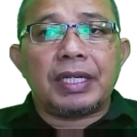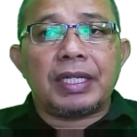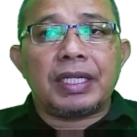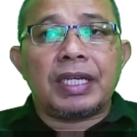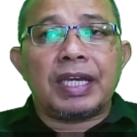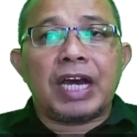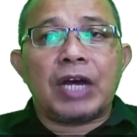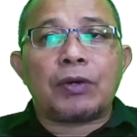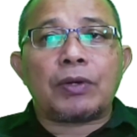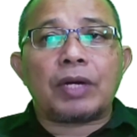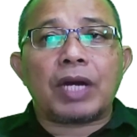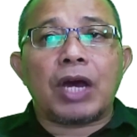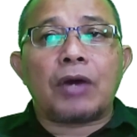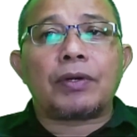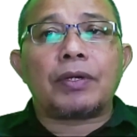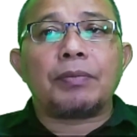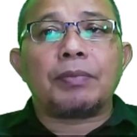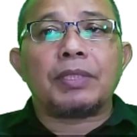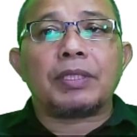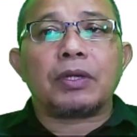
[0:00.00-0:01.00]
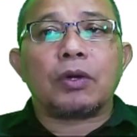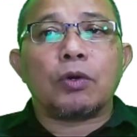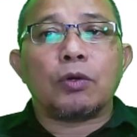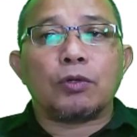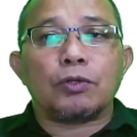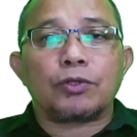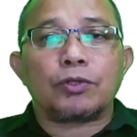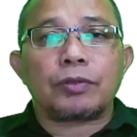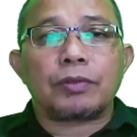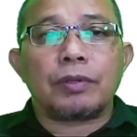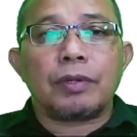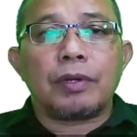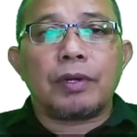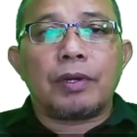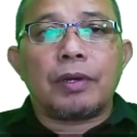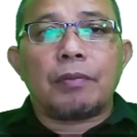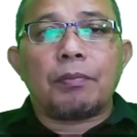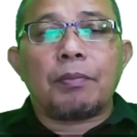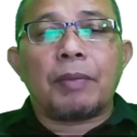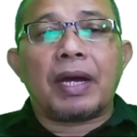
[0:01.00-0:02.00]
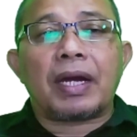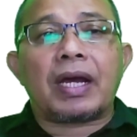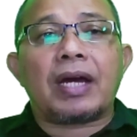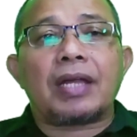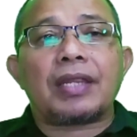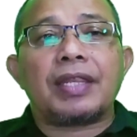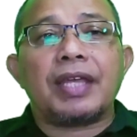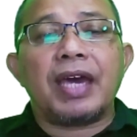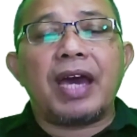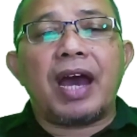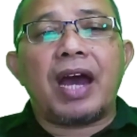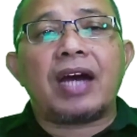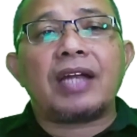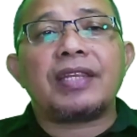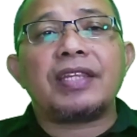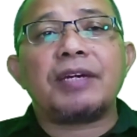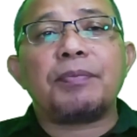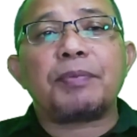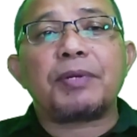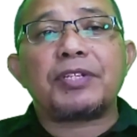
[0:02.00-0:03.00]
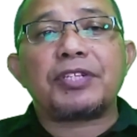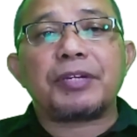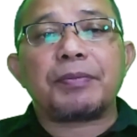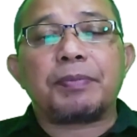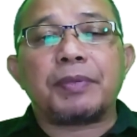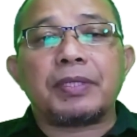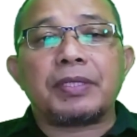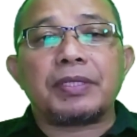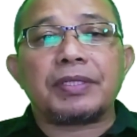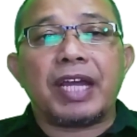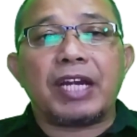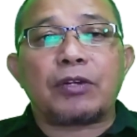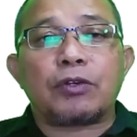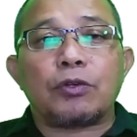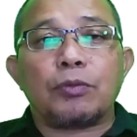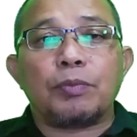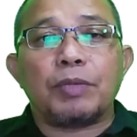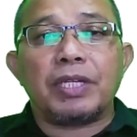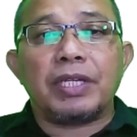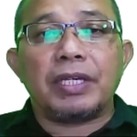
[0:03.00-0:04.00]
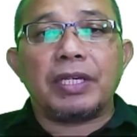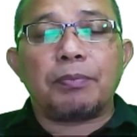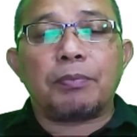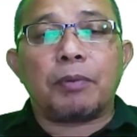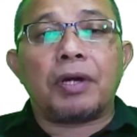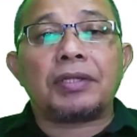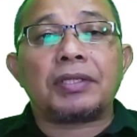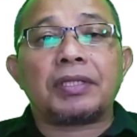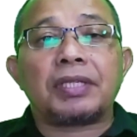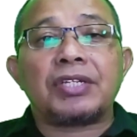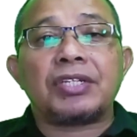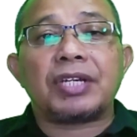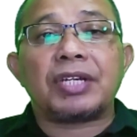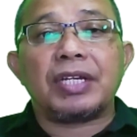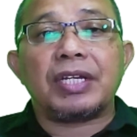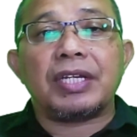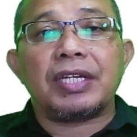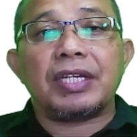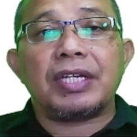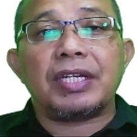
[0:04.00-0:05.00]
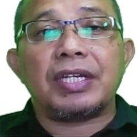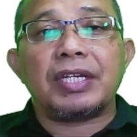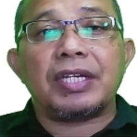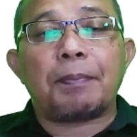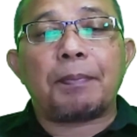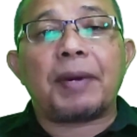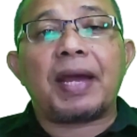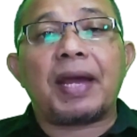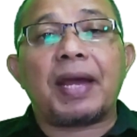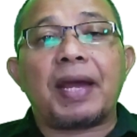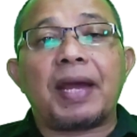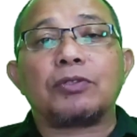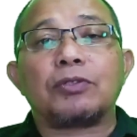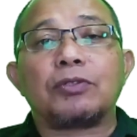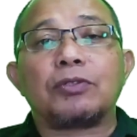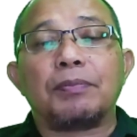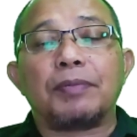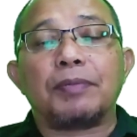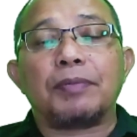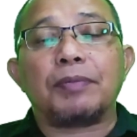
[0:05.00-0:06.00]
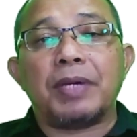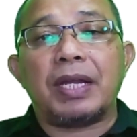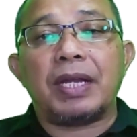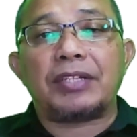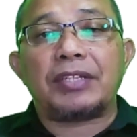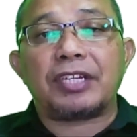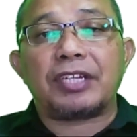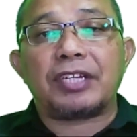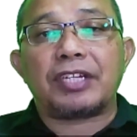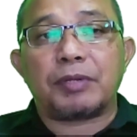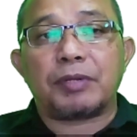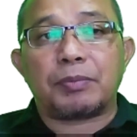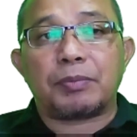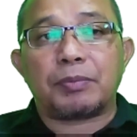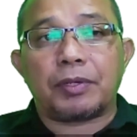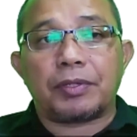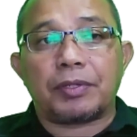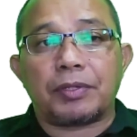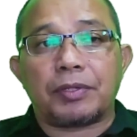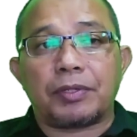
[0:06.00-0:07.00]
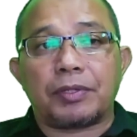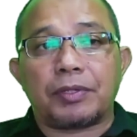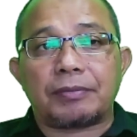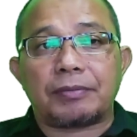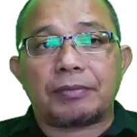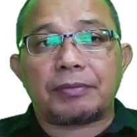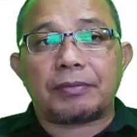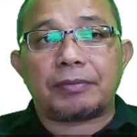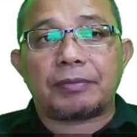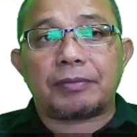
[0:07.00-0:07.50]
lay out laudable goals, but are there other principles that could be potentially applied to the PBL assessment process?